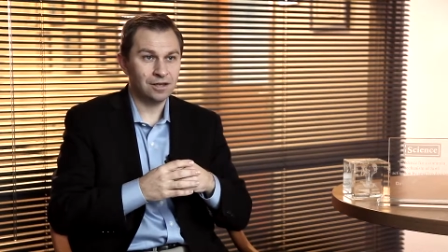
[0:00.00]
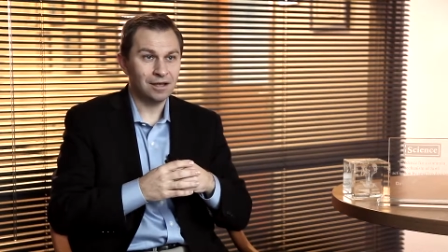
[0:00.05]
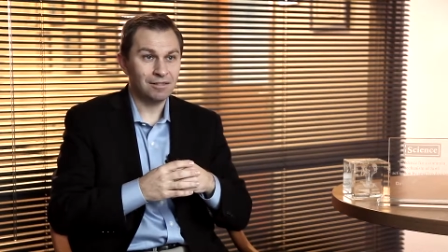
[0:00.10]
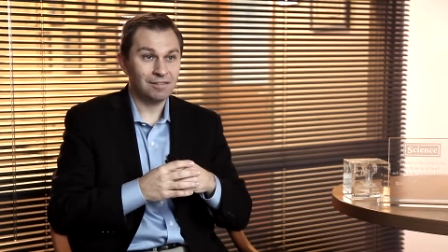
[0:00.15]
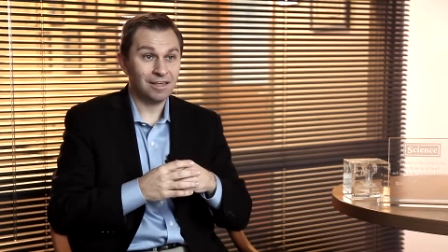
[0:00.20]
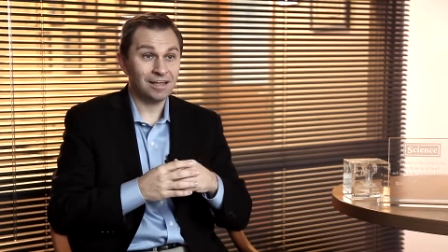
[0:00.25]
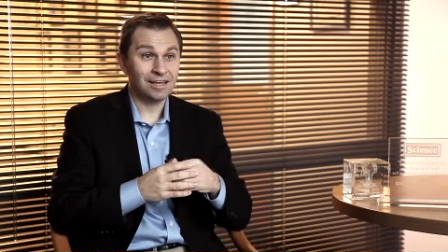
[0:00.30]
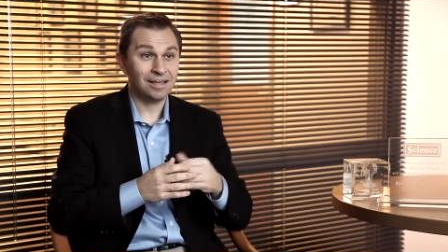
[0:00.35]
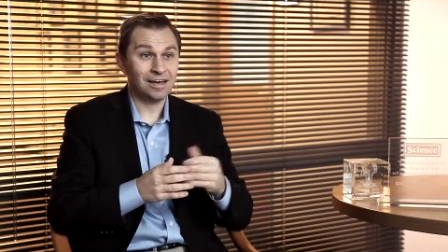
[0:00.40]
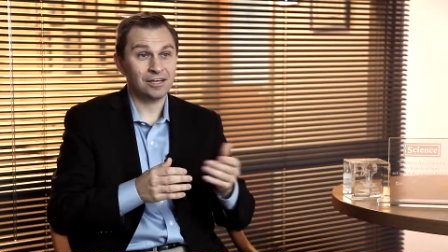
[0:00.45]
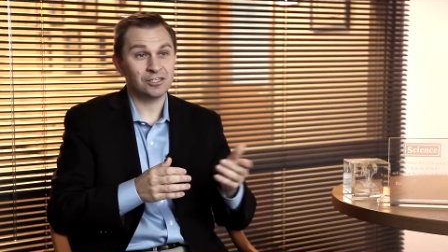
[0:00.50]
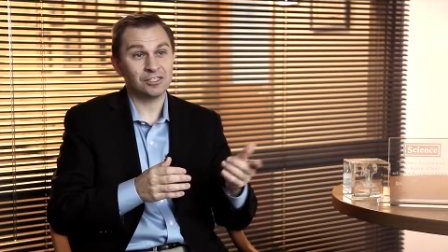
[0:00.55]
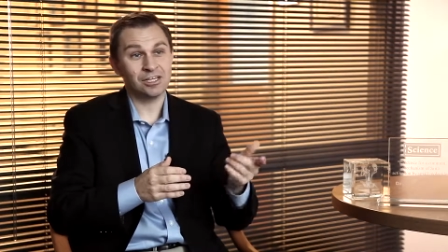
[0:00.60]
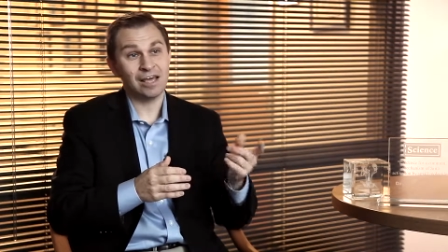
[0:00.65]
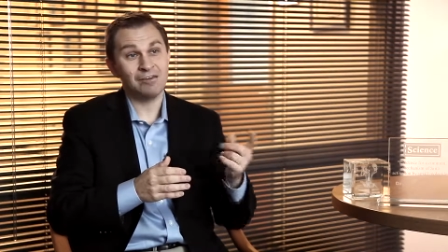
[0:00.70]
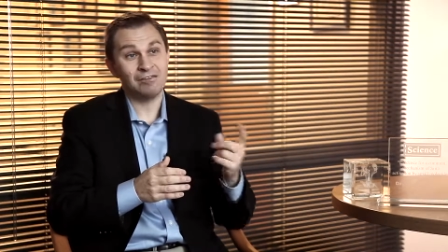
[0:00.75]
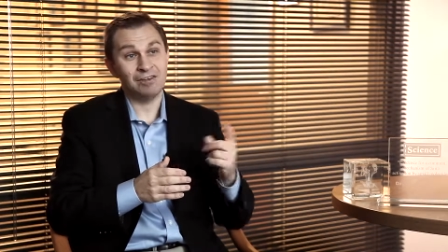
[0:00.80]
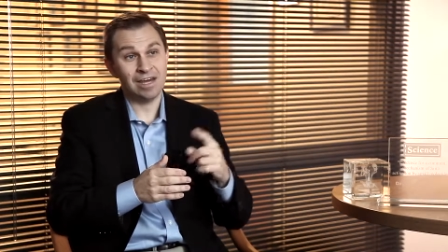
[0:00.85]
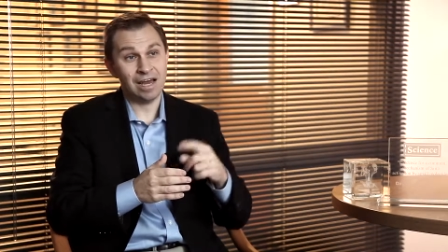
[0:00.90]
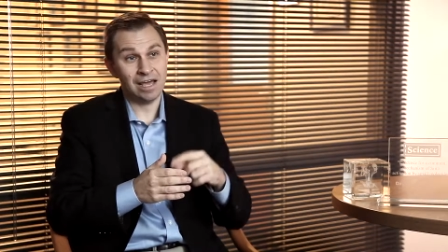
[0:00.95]
that can actually
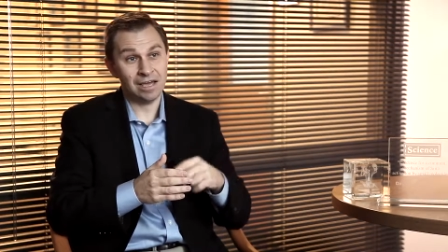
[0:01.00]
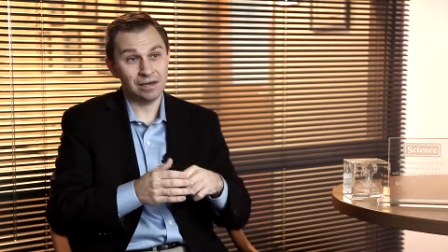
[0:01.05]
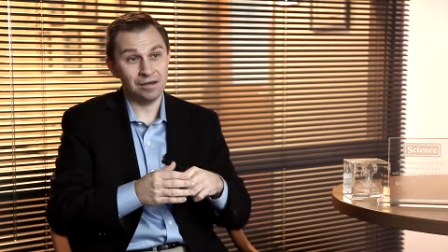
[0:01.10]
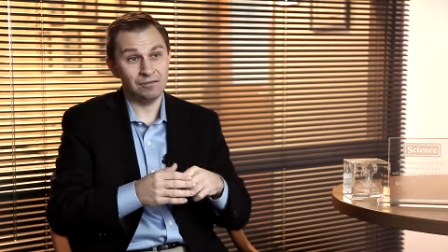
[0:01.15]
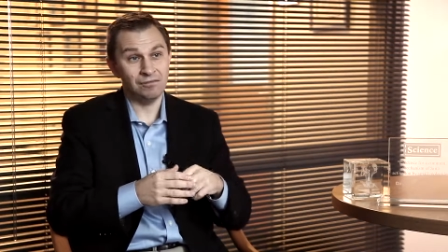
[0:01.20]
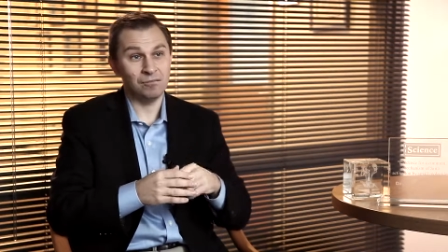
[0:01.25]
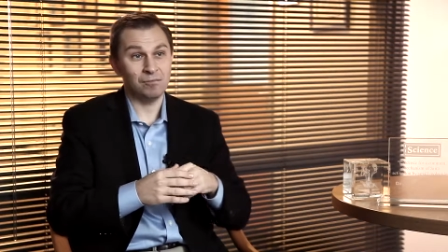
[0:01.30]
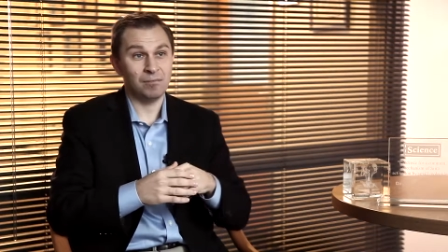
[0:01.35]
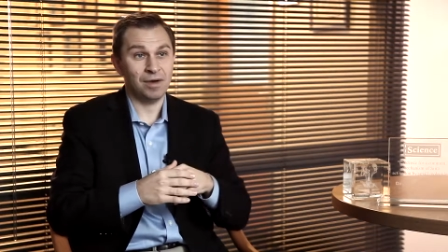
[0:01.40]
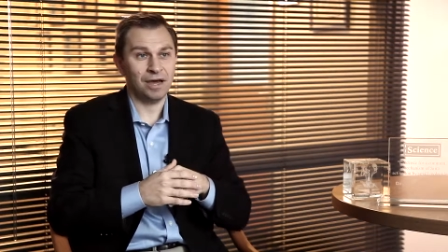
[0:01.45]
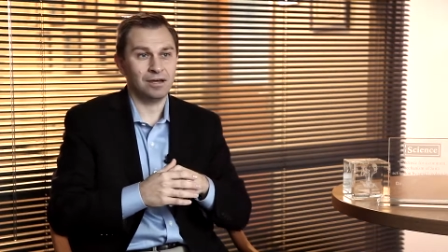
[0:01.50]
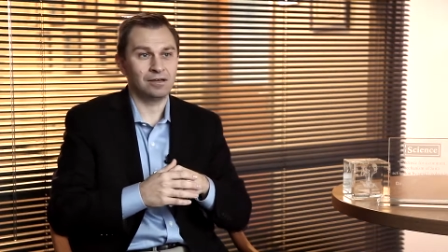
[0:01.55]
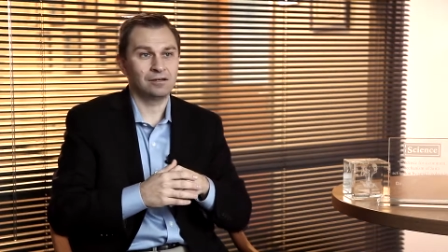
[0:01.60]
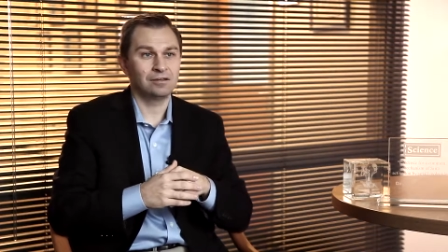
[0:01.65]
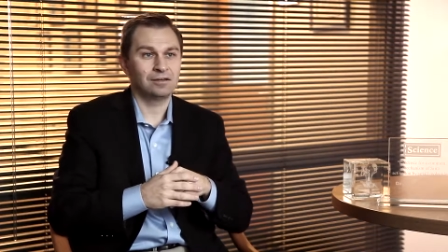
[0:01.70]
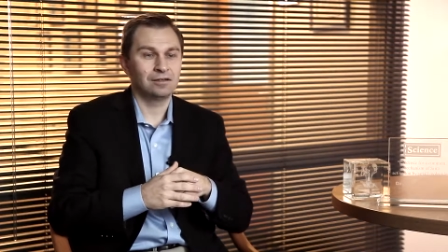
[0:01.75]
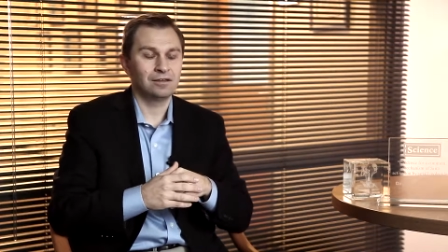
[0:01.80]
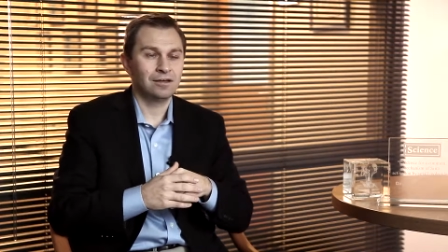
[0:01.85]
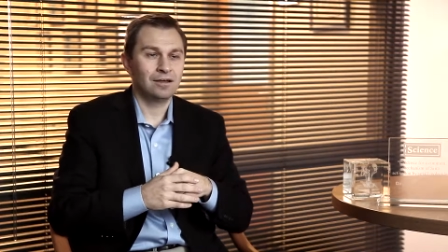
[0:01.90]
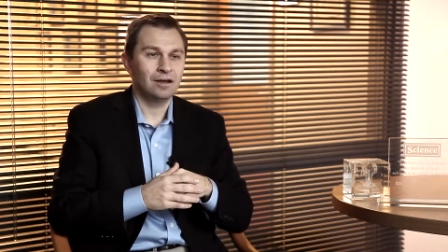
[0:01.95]
have a negative impact
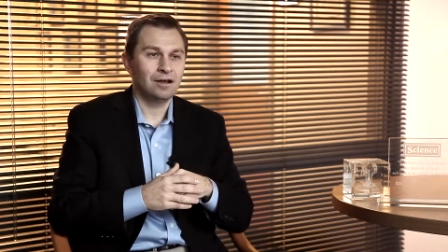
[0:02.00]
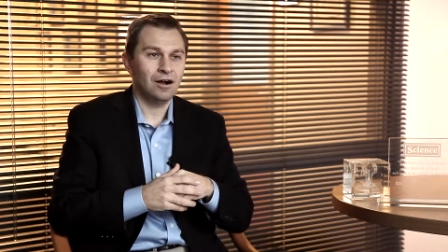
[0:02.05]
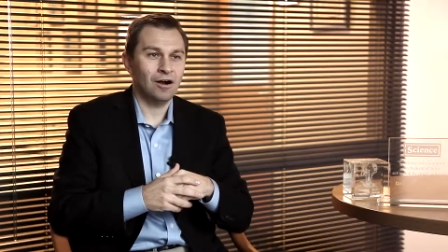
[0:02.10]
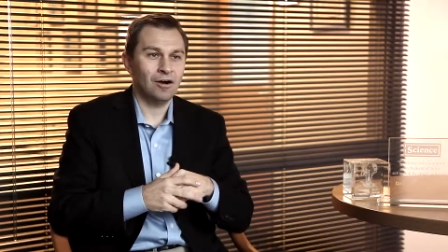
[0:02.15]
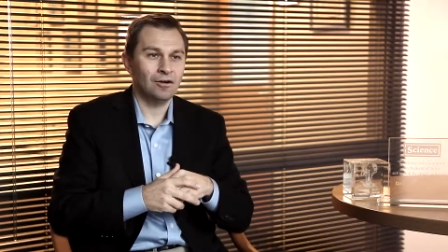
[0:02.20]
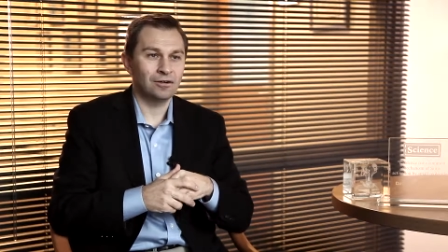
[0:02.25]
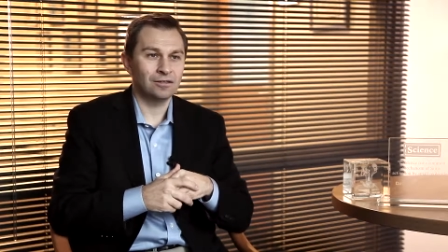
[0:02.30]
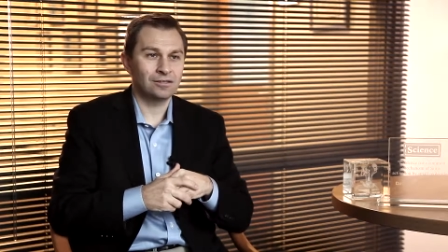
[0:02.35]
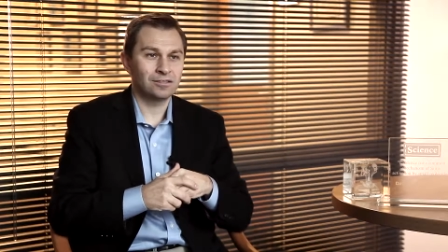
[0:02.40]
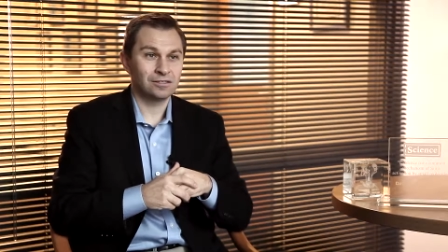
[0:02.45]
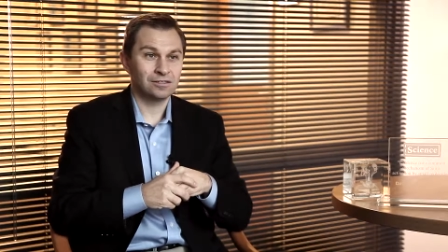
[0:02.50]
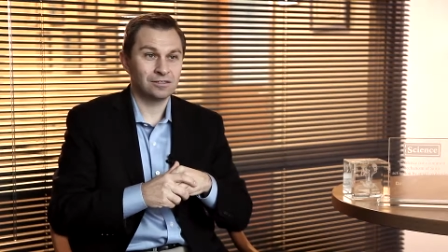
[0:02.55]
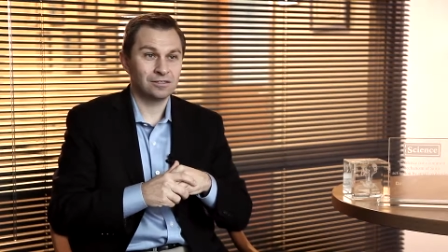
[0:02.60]
on its